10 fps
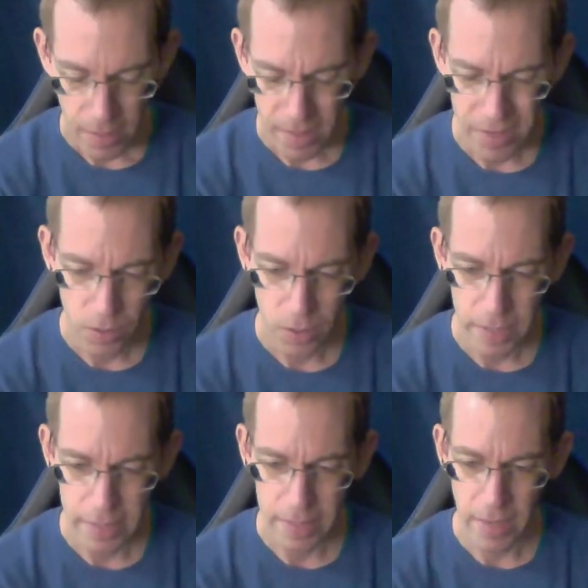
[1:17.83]
it didn't
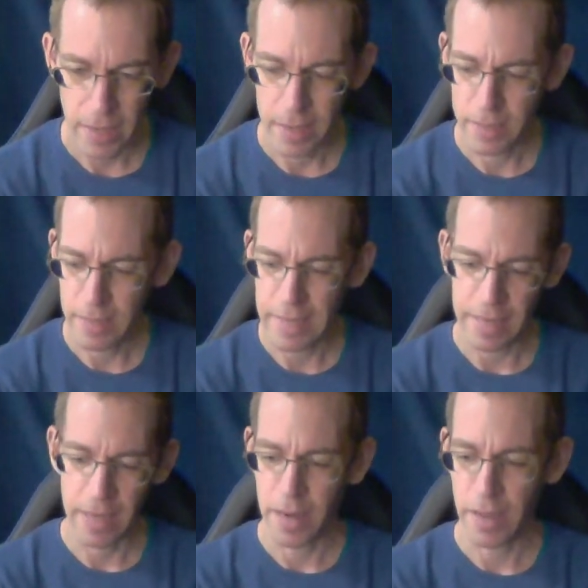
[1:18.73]
really uh,
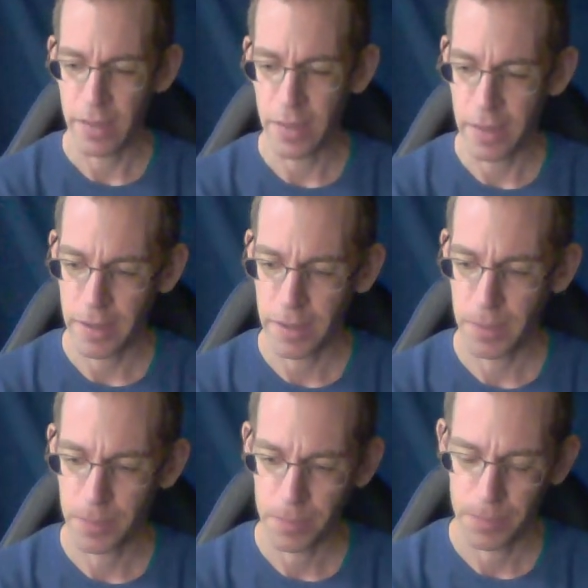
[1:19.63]
sink in, I think.
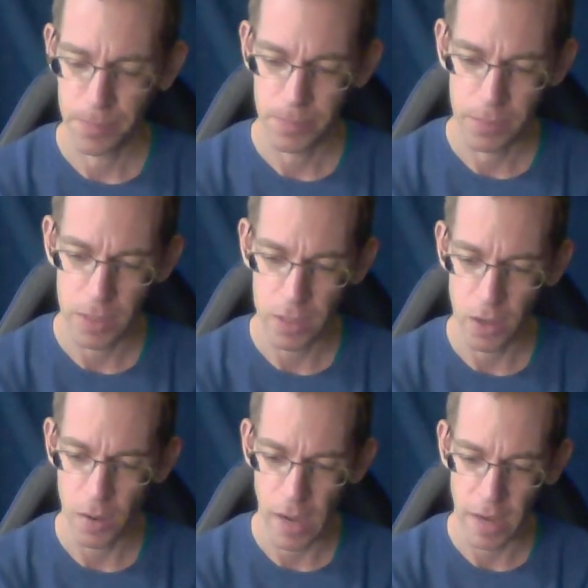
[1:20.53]

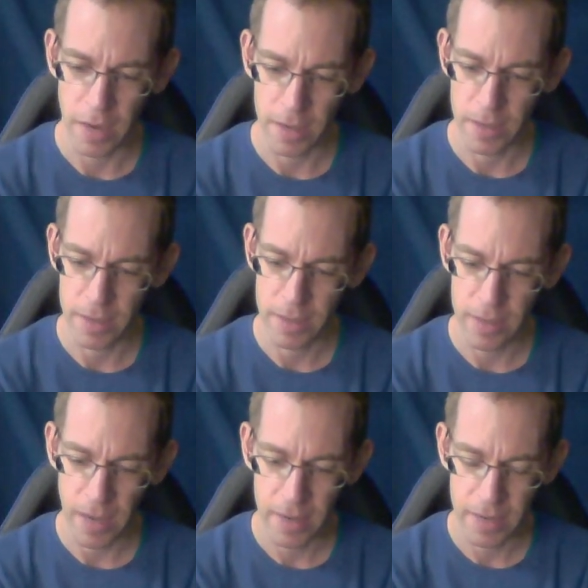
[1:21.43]
So I
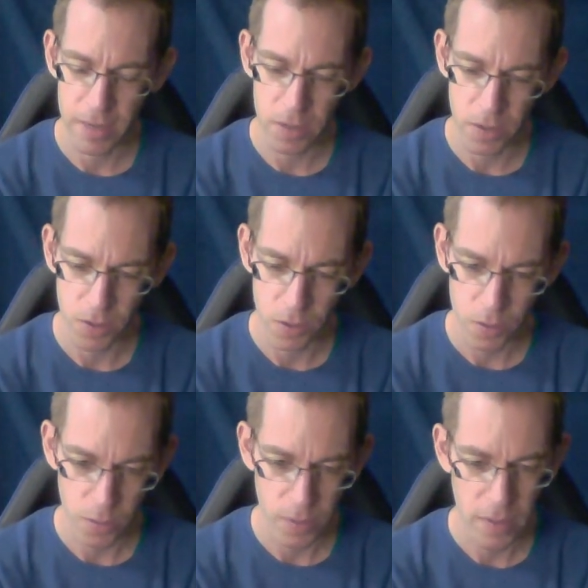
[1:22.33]
decided
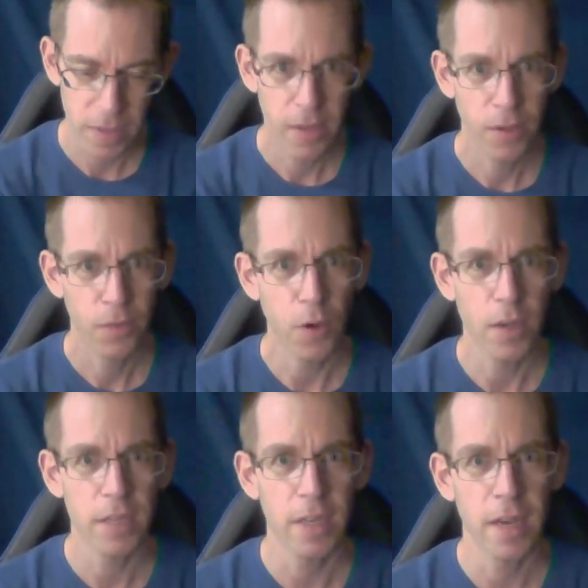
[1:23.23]
to
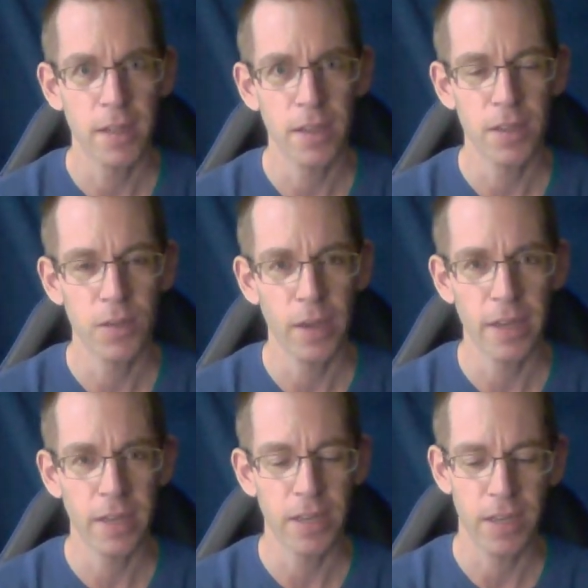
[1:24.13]
focus on it this
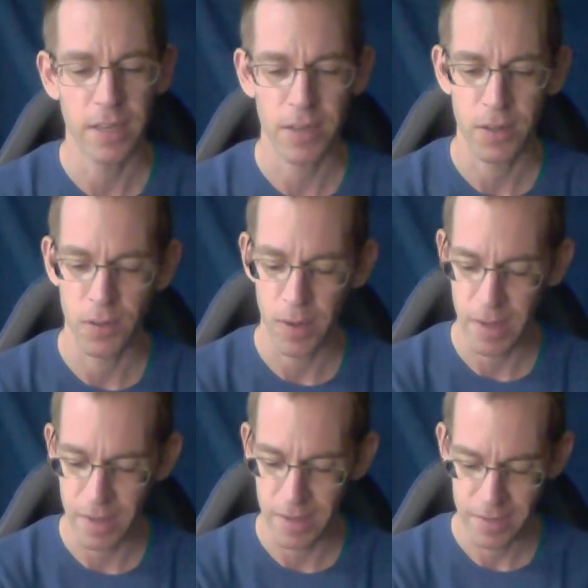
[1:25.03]
week just to
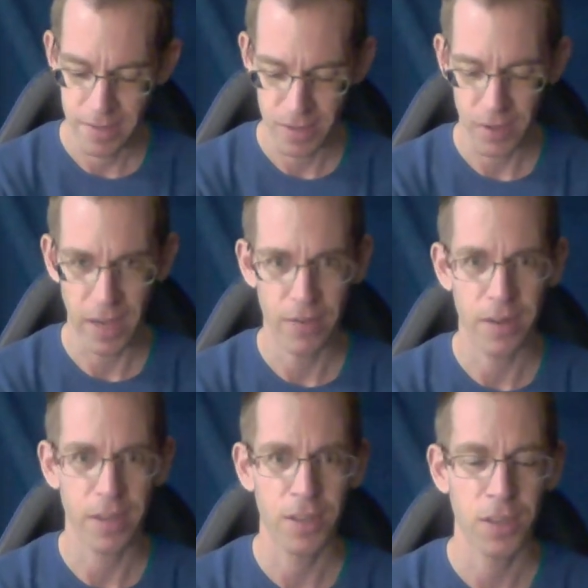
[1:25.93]
uh, you know, have
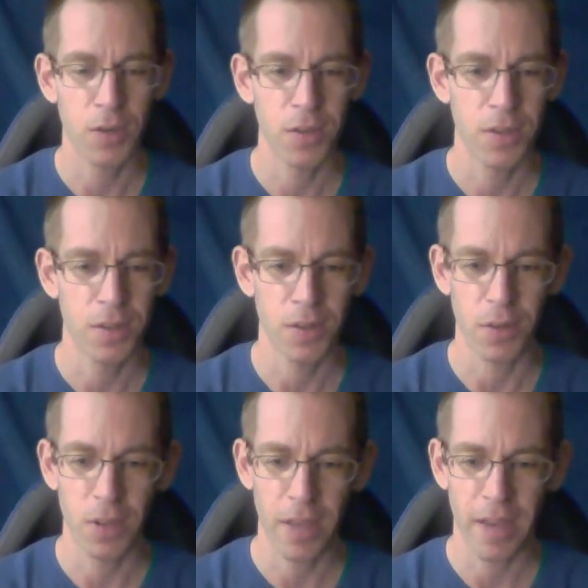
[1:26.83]
an excuse to
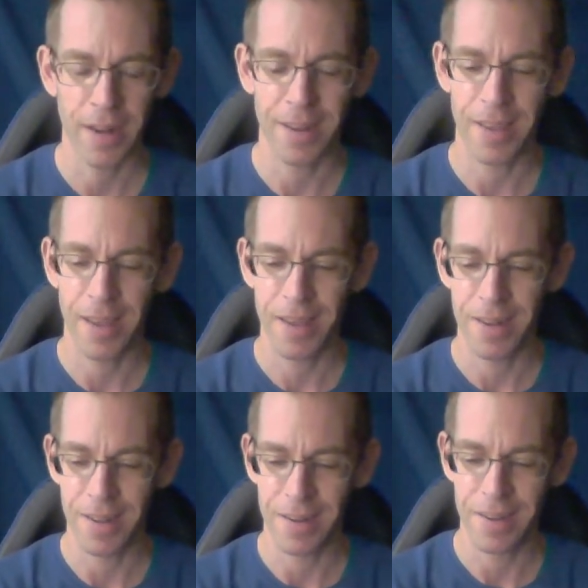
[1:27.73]
look at it
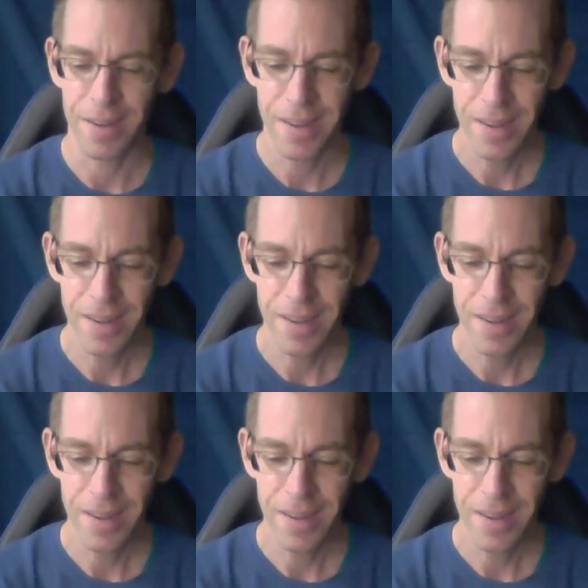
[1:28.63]
again and